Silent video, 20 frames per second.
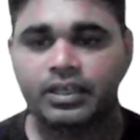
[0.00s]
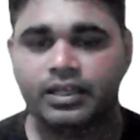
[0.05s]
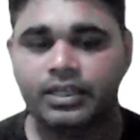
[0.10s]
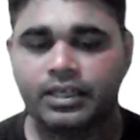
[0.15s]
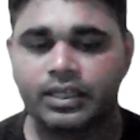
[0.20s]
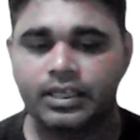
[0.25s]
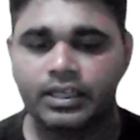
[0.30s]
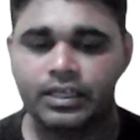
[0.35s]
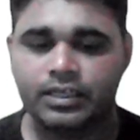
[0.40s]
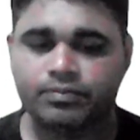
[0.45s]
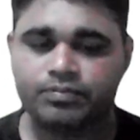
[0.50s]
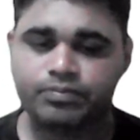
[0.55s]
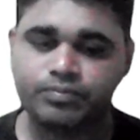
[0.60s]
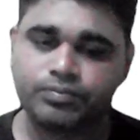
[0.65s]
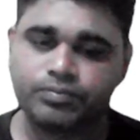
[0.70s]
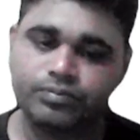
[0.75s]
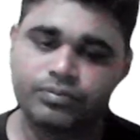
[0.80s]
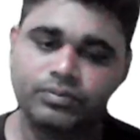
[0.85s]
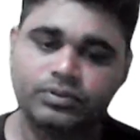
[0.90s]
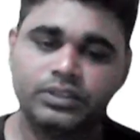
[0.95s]
if
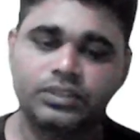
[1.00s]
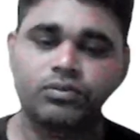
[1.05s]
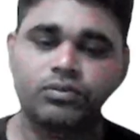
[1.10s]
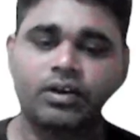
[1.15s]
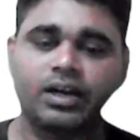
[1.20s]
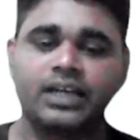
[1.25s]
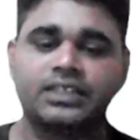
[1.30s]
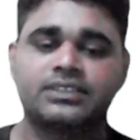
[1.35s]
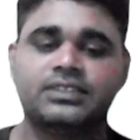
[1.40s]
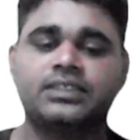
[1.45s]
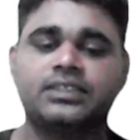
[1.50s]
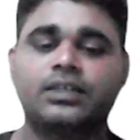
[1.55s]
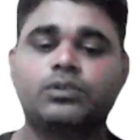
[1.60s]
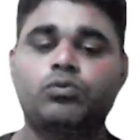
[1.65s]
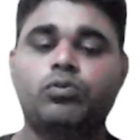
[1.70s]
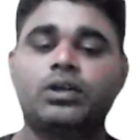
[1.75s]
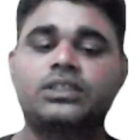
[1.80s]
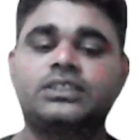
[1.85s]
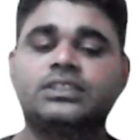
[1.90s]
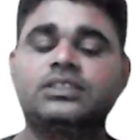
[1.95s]
you ask that
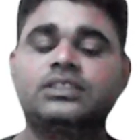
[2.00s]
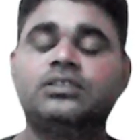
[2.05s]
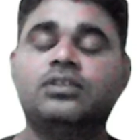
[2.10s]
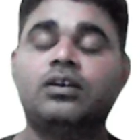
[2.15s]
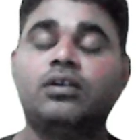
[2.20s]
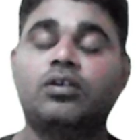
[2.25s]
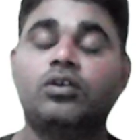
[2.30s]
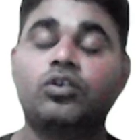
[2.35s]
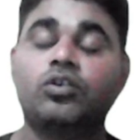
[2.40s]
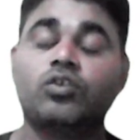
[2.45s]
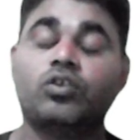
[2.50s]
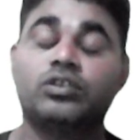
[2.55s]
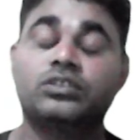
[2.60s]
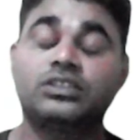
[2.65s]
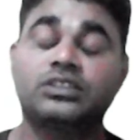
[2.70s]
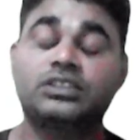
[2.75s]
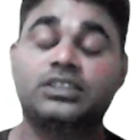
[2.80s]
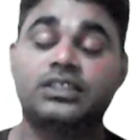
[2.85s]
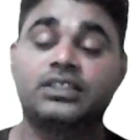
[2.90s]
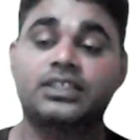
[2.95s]
what is the
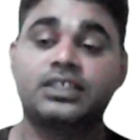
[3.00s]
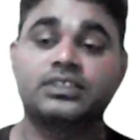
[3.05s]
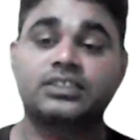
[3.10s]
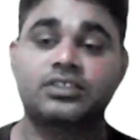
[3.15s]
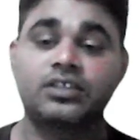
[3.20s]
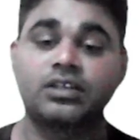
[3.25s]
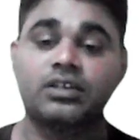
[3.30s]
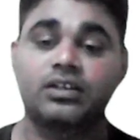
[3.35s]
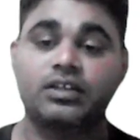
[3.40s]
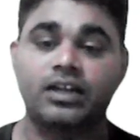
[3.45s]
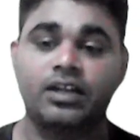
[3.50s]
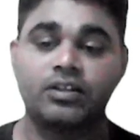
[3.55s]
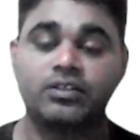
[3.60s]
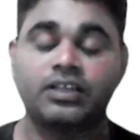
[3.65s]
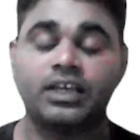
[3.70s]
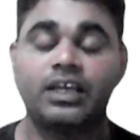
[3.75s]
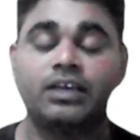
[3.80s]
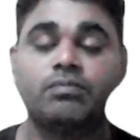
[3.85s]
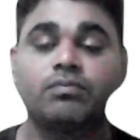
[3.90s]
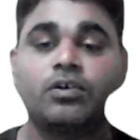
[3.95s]
concentration or
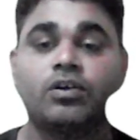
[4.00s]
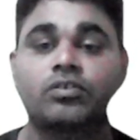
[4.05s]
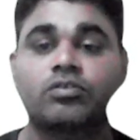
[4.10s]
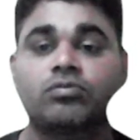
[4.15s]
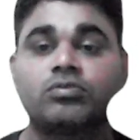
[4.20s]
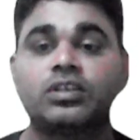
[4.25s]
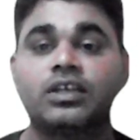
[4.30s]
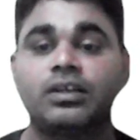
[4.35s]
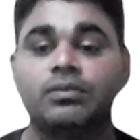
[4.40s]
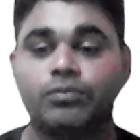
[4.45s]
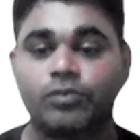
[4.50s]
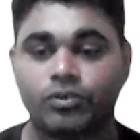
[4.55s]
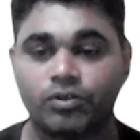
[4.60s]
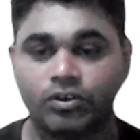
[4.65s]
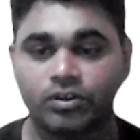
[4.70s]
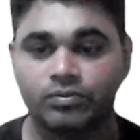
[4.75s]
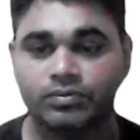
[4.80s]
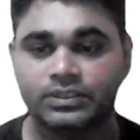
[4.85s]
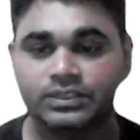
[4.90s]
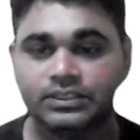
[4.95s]
the amount of the
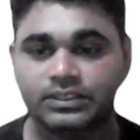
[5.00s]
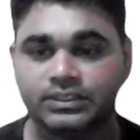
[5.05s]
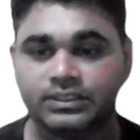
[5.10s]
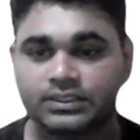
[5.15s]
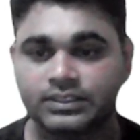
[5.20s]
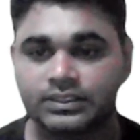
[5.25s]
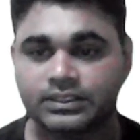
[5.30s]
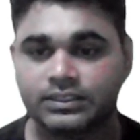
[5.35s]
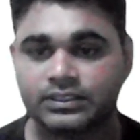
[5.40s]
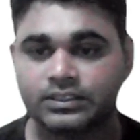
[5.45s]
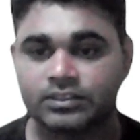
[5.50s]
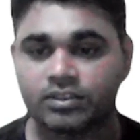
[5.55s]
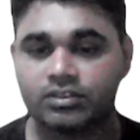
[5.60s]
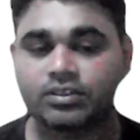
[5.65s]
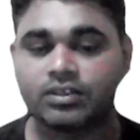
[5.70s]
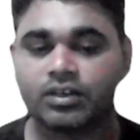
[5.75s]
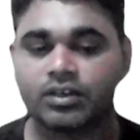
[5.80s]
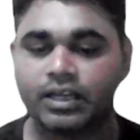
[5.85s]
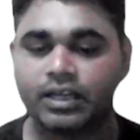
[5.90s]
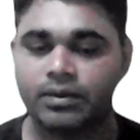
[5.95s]
hemoglobin, or
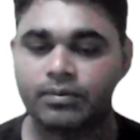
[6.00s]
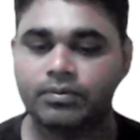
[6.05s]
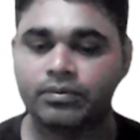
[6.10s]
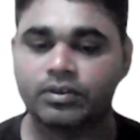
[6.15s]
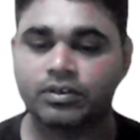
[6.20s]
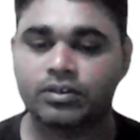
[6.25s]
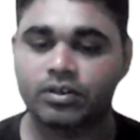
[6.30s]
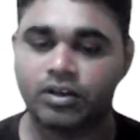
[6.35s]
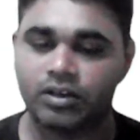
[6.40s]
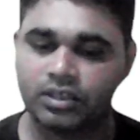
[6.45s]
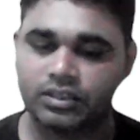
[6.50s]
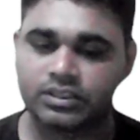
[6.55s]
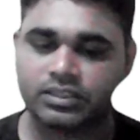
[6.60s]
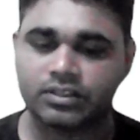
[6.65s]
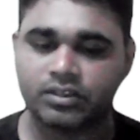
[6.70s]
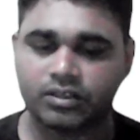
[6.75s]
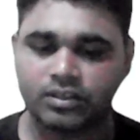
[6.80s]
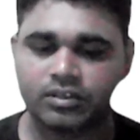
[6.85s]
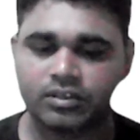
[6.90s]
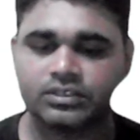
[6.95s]
the
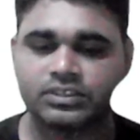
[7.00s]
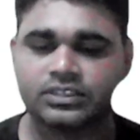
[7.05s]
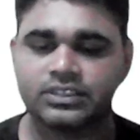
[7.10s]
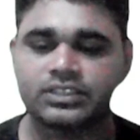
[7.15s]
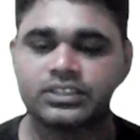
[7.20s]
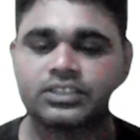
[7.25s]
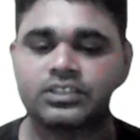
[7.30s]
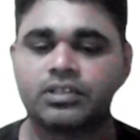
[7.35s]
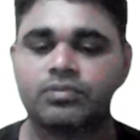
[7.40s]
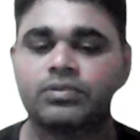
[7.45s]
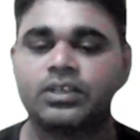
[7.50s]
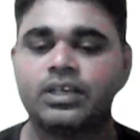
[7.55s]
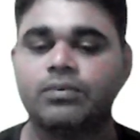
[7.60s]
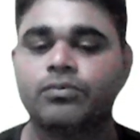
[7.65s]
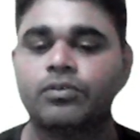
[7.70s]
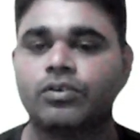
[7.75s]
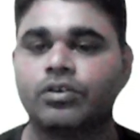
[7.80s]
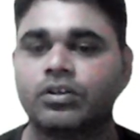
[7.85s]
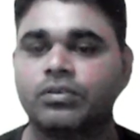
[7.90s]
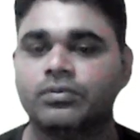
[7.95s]
concentration of the
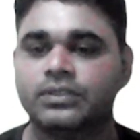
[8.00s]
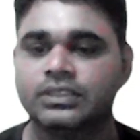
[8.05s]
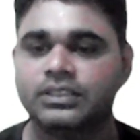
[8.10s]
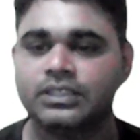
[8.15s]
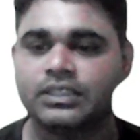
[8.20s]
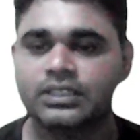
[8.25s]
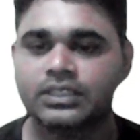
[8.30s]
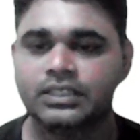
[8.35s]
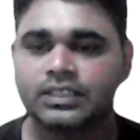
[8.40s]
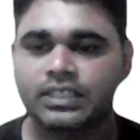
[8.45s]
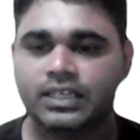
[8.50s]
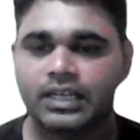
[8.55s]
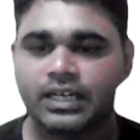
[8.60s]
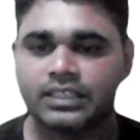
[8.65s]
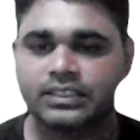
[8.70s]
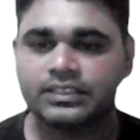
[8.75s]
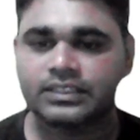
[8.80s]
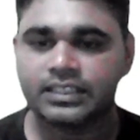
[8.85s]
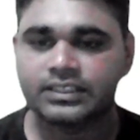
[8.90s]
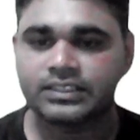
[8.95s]
hemoglobin,
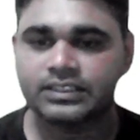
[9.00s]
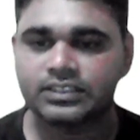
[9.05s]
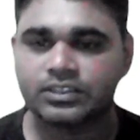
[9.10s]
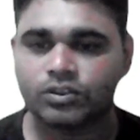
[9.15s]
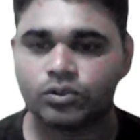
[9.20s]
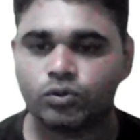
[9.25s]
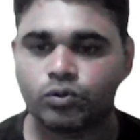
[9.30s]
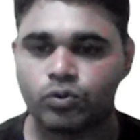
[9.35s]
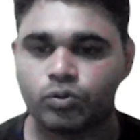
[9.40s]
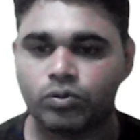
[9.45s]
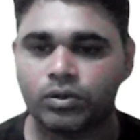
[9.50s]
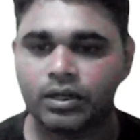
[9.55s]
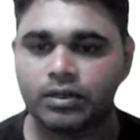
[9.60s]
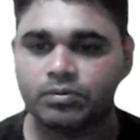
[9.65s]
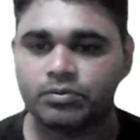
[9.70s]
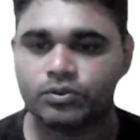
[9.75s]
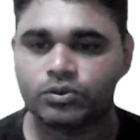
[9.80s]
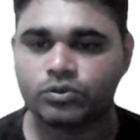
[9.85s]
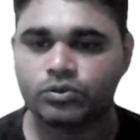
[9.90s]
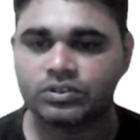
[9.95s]
and that is the
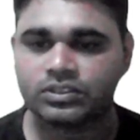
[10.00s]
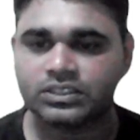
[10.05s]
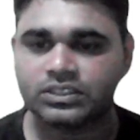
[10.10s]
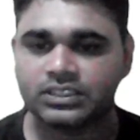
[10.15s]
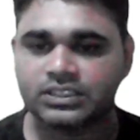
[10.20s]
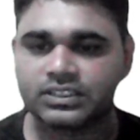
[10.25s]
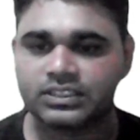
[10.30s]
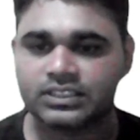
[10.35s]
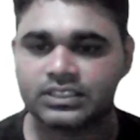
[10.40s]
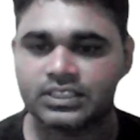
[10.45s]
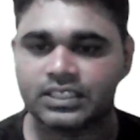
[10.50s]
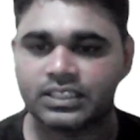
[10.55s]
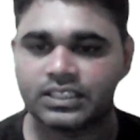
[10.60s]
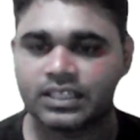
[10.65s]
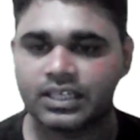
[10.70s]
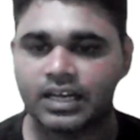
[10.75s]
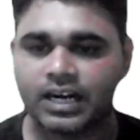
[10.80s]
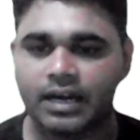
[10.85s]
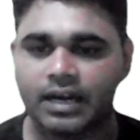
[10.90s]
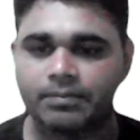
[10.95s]
12 to 16
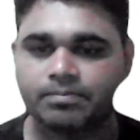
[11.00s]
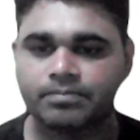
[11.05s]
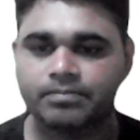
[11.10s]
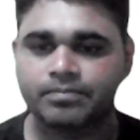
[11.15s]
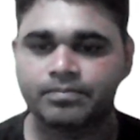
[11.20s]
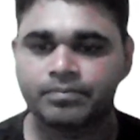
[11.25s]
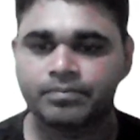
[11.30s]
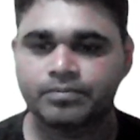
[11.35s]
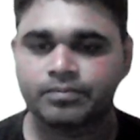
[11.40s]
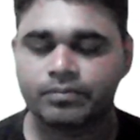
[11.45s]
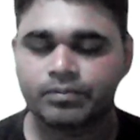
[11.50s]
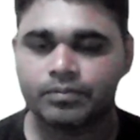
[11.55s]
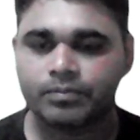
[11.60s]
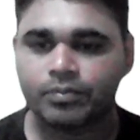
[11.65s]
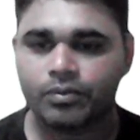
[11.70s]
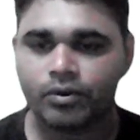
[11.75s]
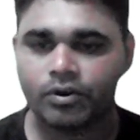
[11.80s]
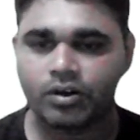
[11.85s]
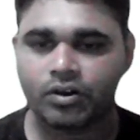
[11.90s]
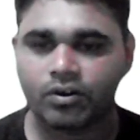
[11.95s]
gram
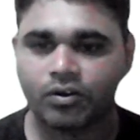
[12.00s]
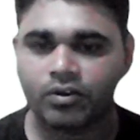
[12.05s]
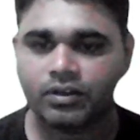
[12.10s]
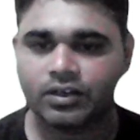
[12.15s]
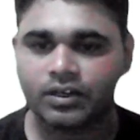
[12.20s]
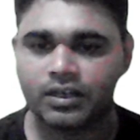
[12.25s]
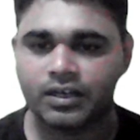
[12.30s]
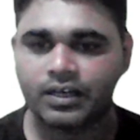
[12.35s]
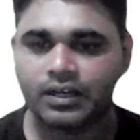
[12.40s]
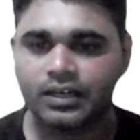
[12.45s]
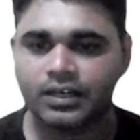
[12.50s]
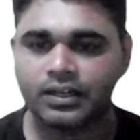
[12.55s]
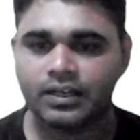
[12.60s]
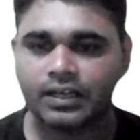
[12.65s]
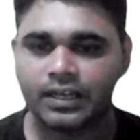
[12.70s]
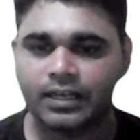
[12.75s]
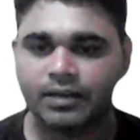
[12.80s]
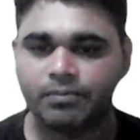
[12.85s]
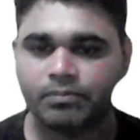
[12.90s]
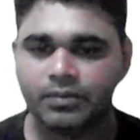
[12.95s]
per 100
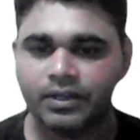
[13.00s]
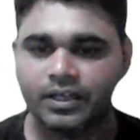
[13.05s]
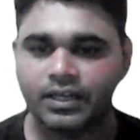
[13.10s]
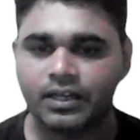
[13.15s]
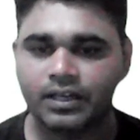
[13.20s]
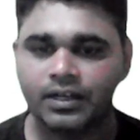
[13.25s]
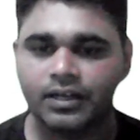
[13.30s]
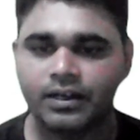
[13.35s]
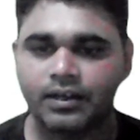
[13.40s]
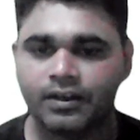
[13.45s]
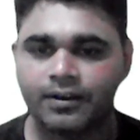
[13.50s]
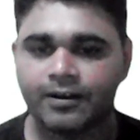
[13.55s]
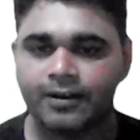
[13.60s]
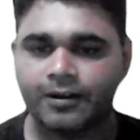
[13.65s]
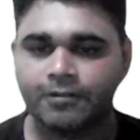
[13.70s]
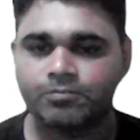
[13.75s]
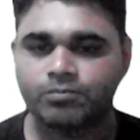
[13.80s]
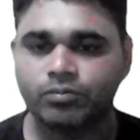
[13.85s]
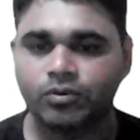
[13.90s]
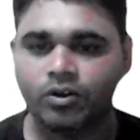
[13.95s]
ml
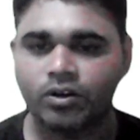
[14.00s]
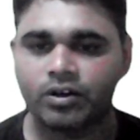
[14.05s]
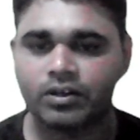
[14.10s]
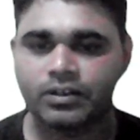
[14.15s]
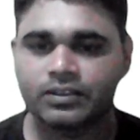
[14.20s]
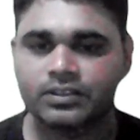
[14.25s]
of blood.